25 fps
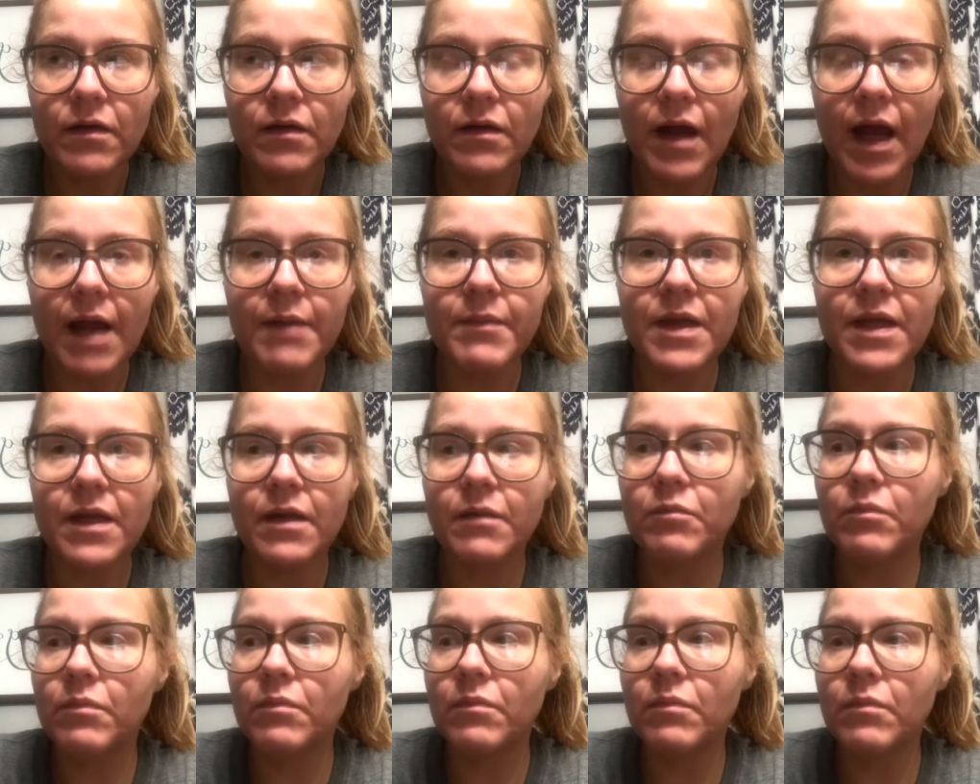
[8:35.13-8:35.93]
I
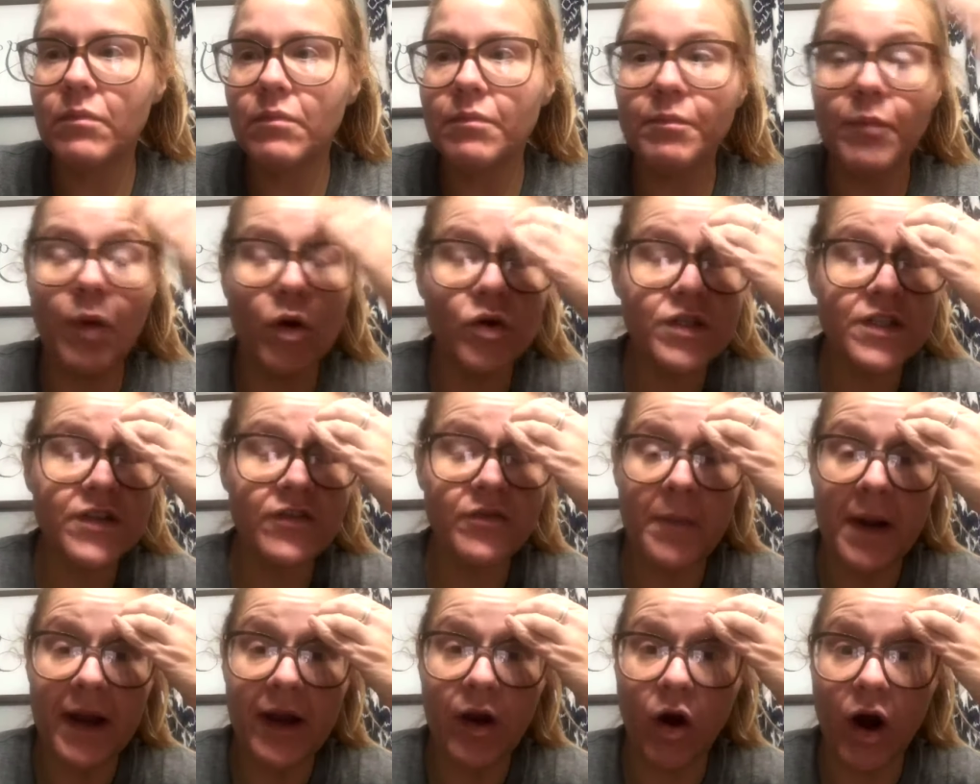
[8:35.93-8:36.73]
mean, most of
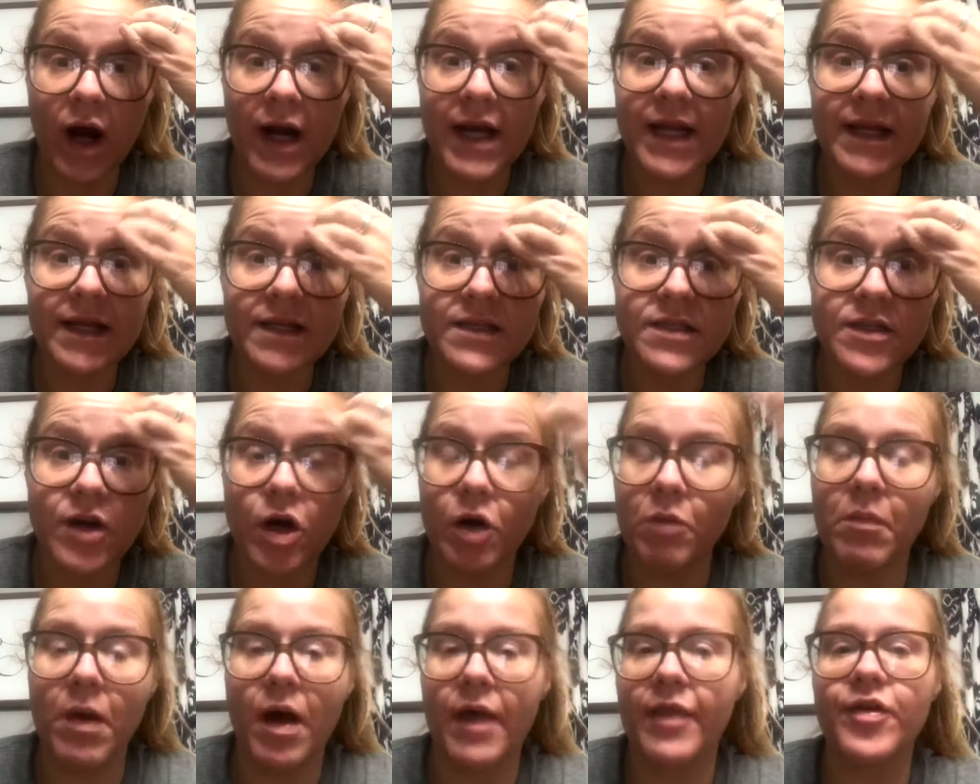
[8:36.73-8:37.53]
my audience are
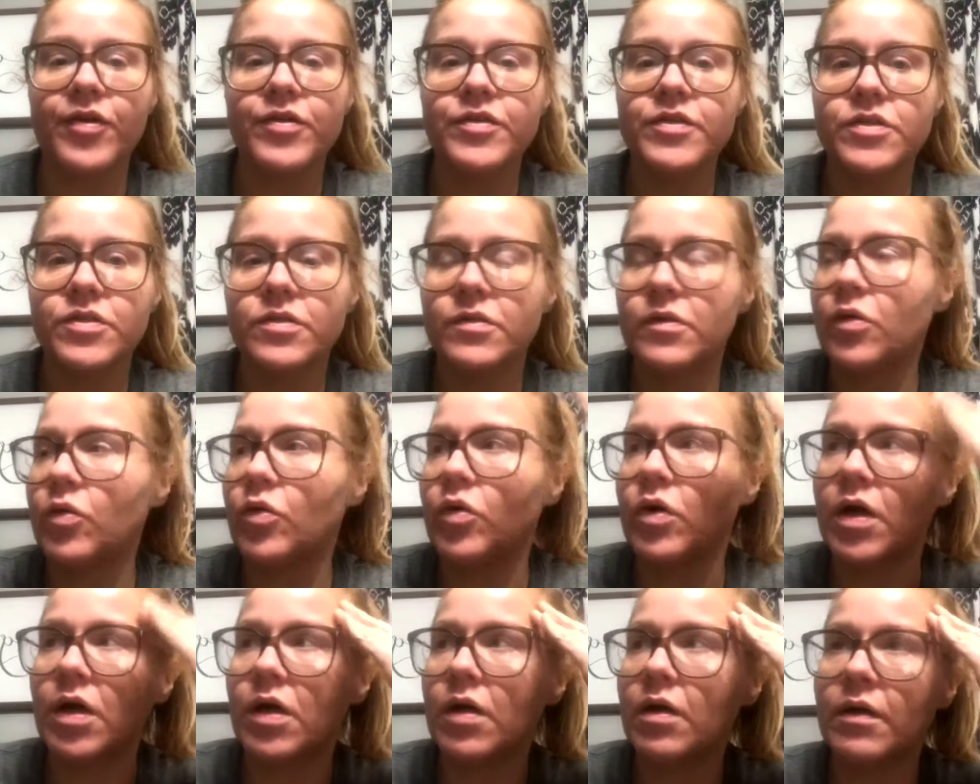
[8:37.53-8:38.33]
mothers
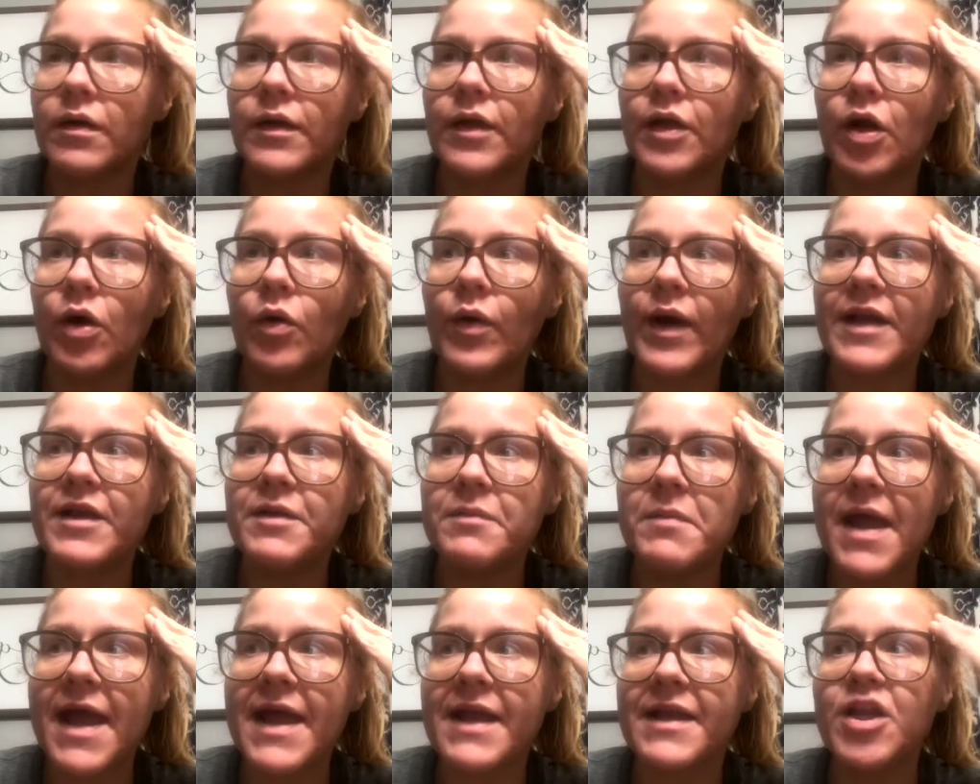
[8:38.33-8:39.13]
or, you know, it
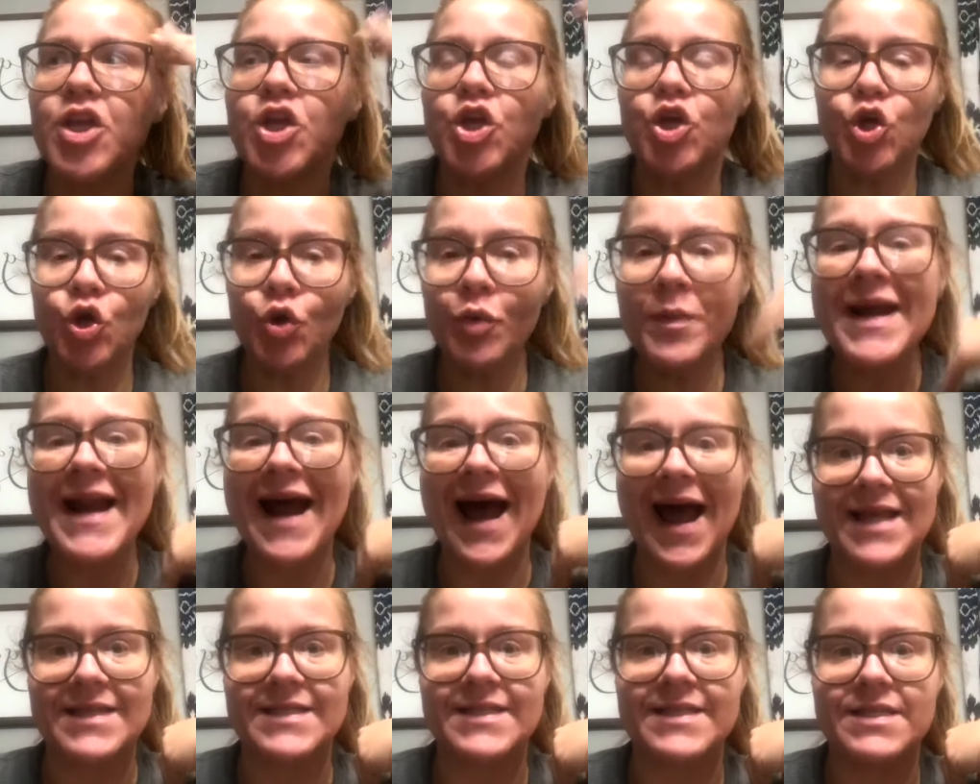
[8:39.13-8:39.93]
it
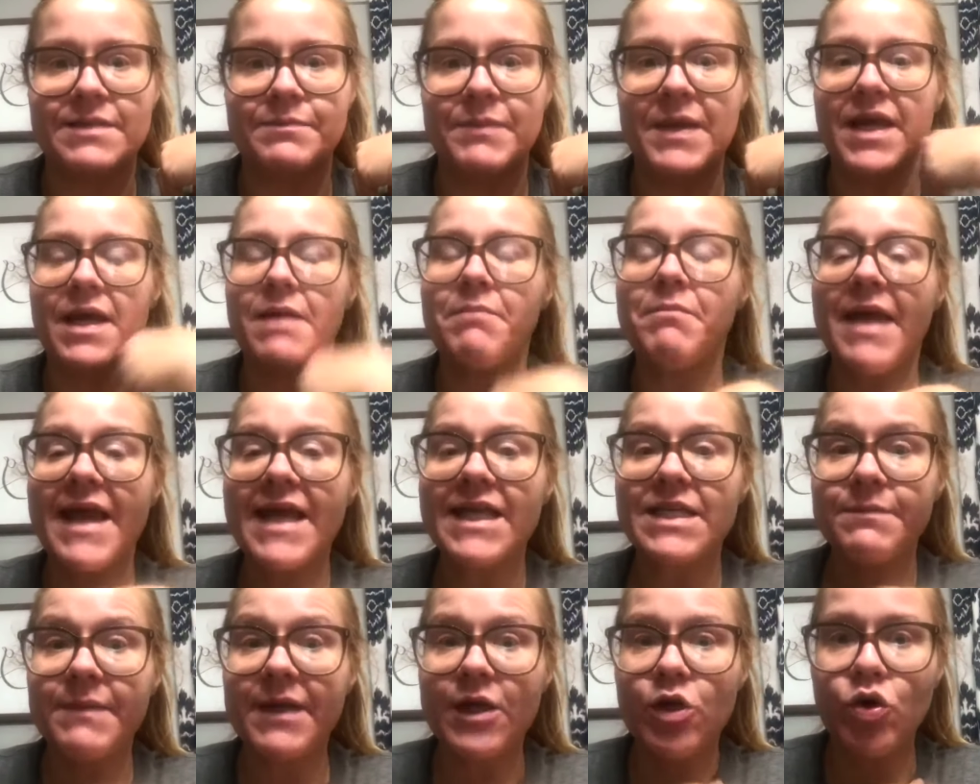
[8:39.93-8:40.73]
humanizes me. It
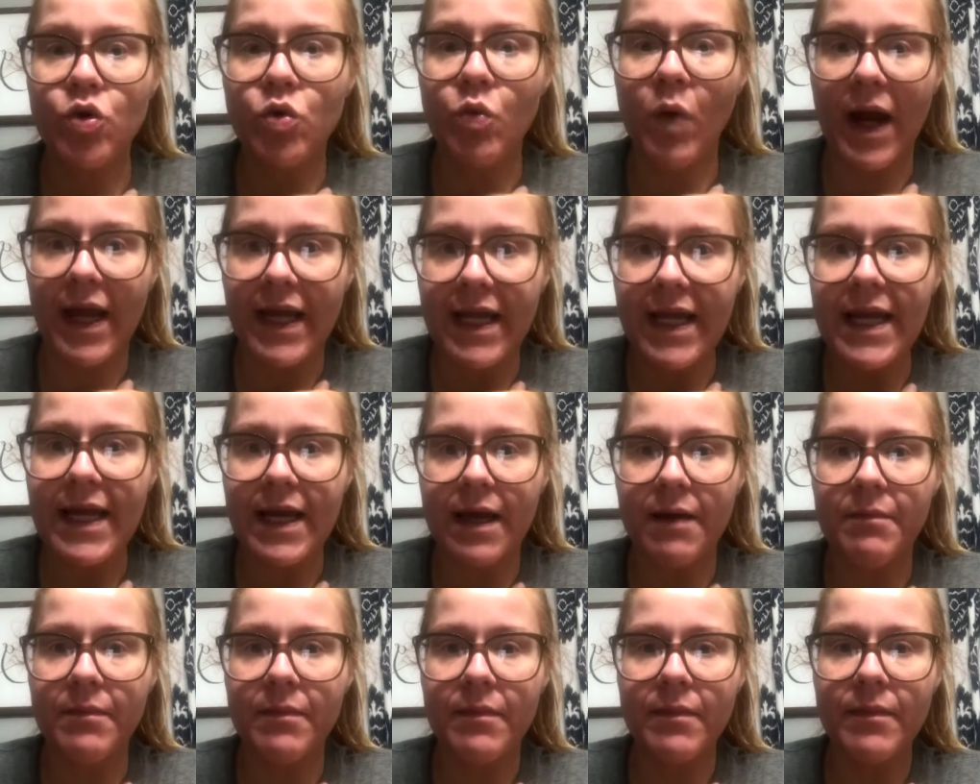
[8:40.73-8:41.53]
makes me who I
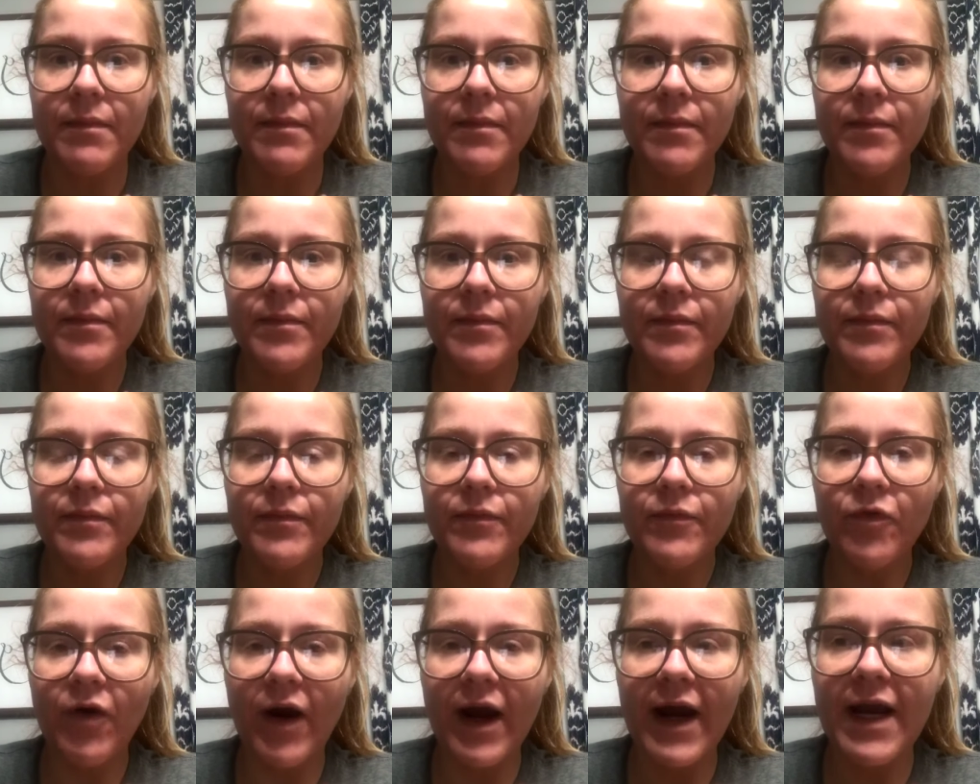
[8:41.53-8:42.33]
am.
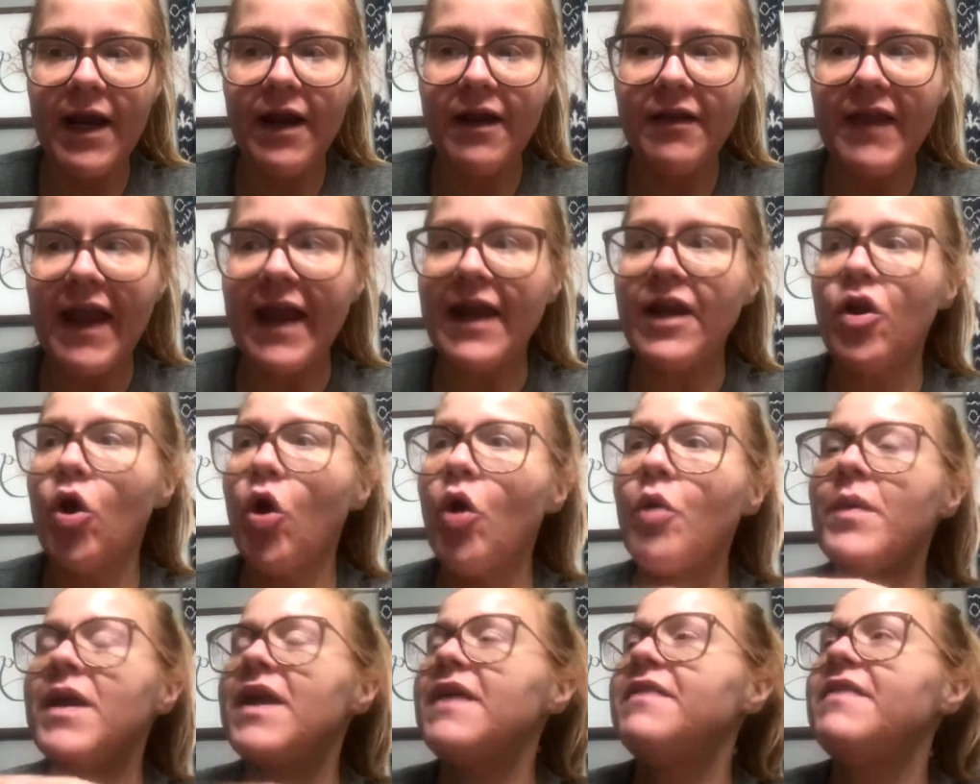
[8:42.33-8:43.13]
Right? They know
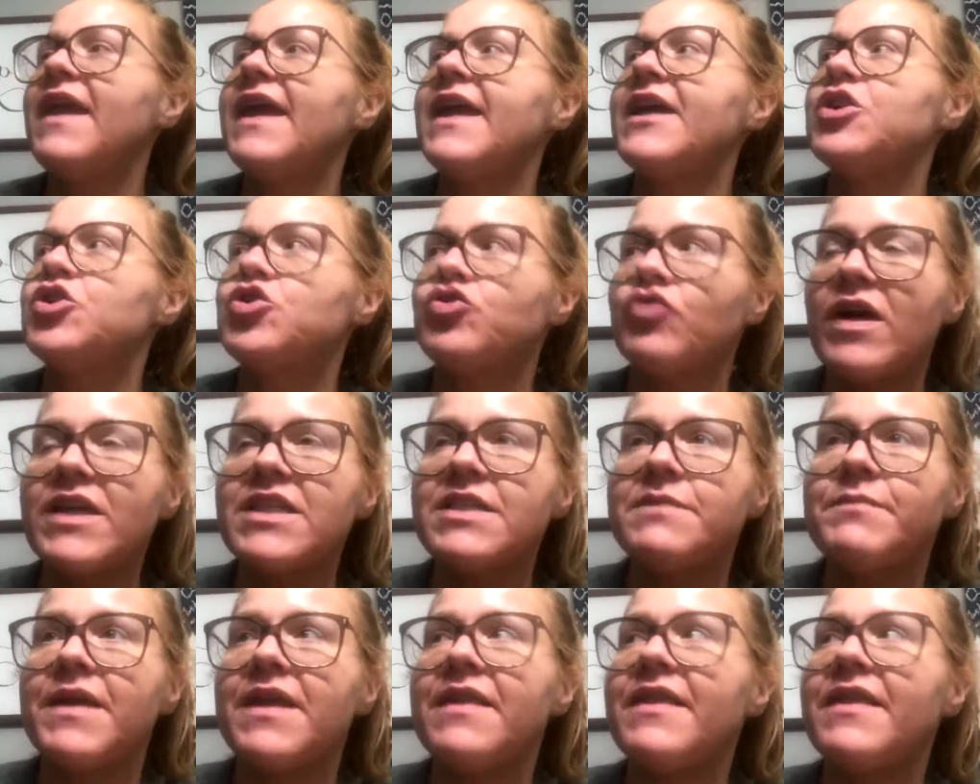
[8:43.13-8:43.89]
me and they can trust me.